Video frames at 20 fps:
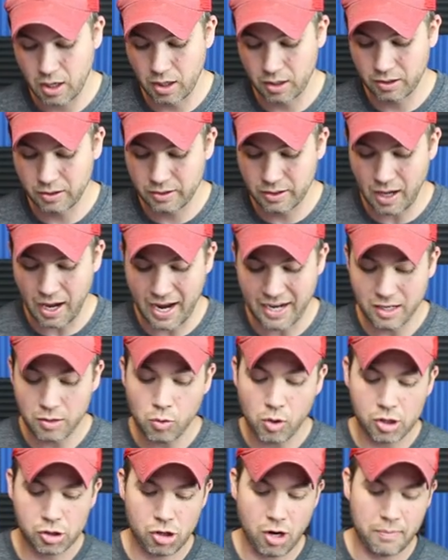I didn't
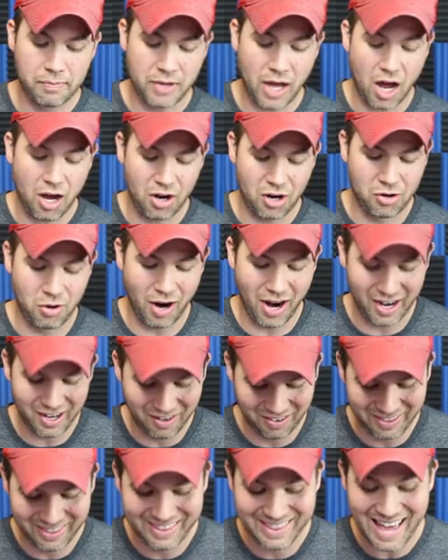want to drop the Hog
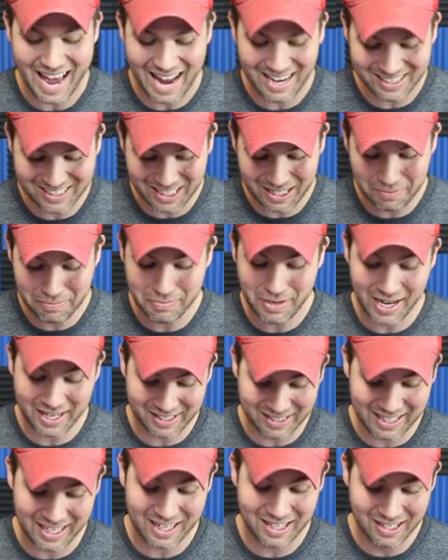Rider that deep, but I
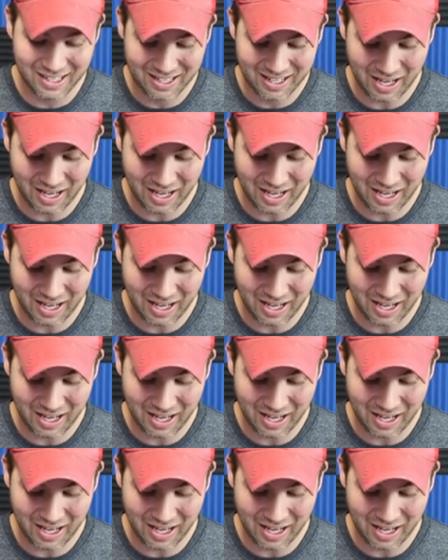did.